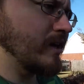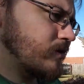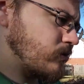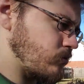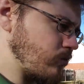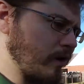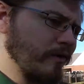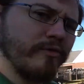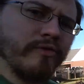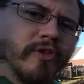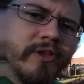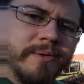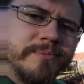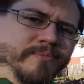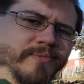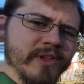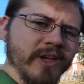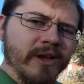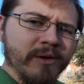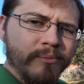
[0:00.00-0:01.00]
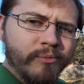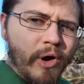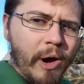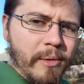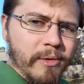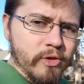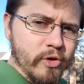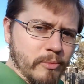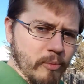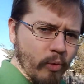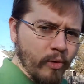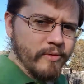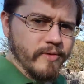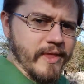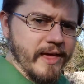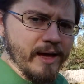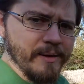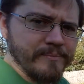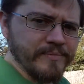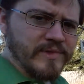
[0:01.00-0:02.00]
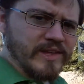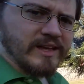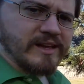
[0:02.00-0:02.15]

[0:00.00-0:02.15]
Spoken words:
roughly, probably a little more than that,